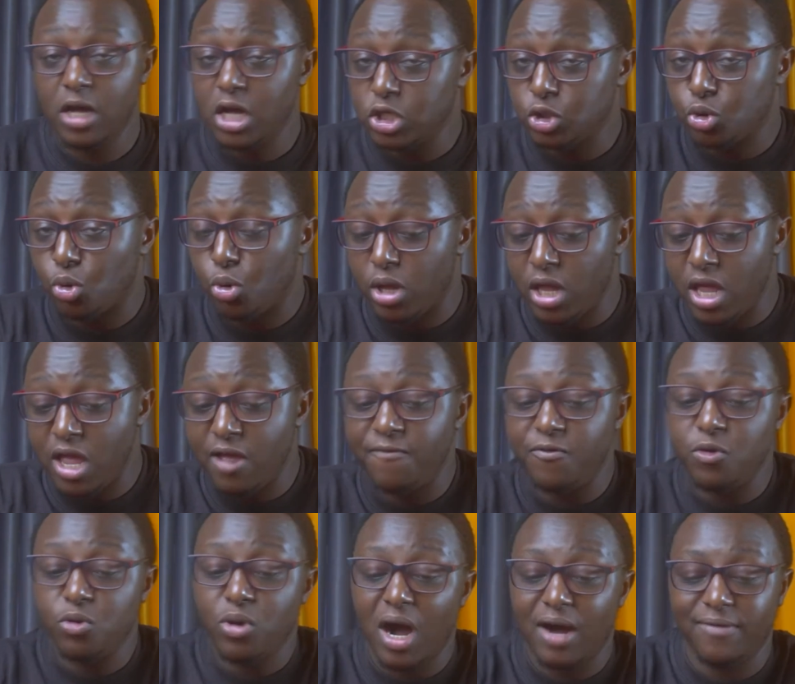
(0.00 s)
So if
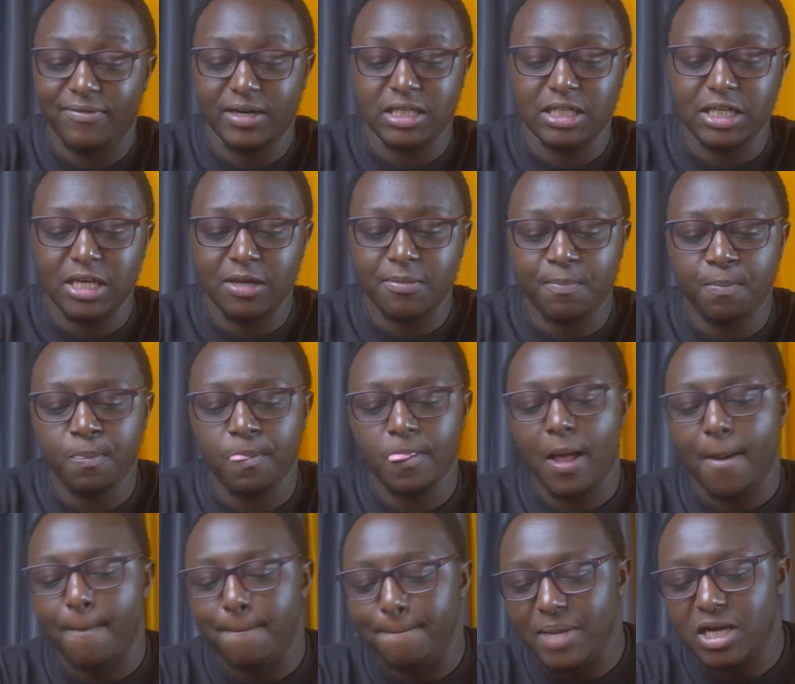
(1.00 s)
you have a team,
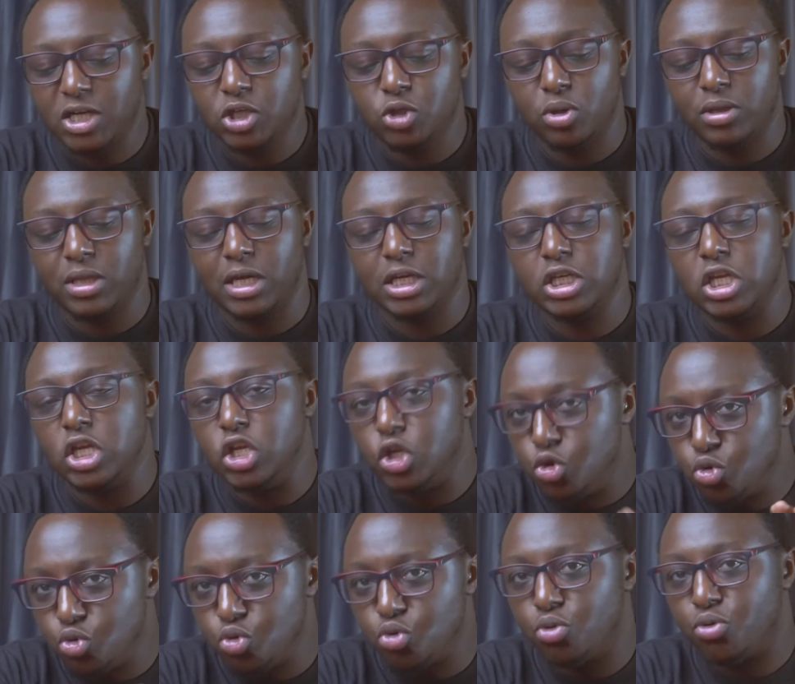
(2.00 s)
make sure that
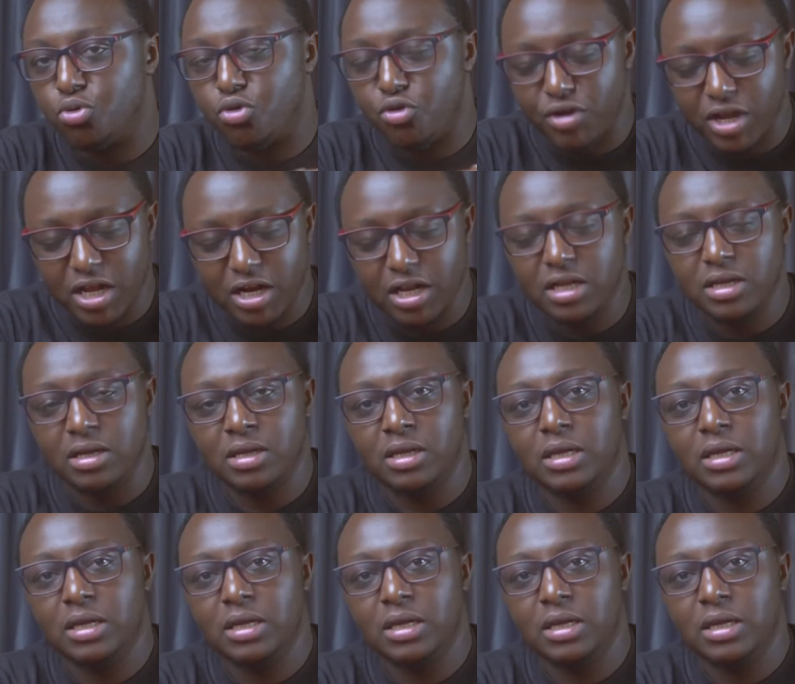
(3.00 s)
you really